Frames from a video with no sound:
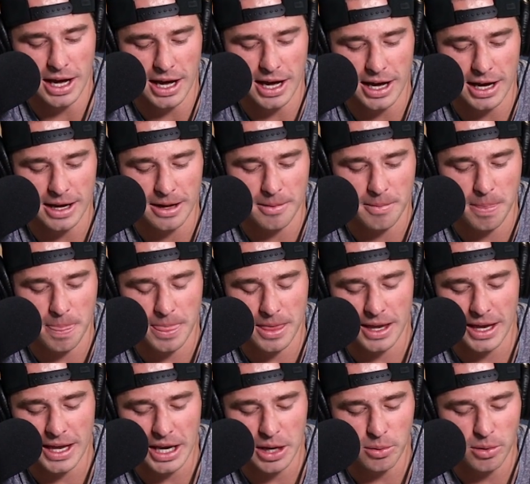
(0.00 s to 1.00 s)
uh,
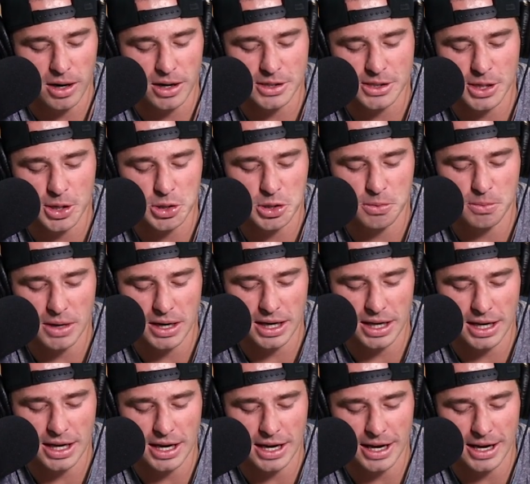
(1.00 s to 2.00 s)
anywhere, social
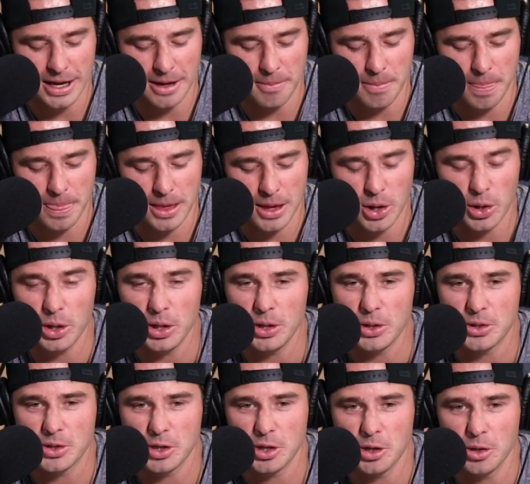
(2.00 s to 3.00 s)
media, um, go to
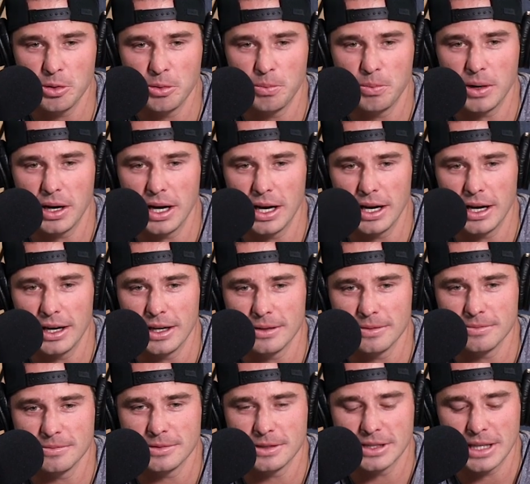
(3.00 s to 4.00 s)
YouTube, uh,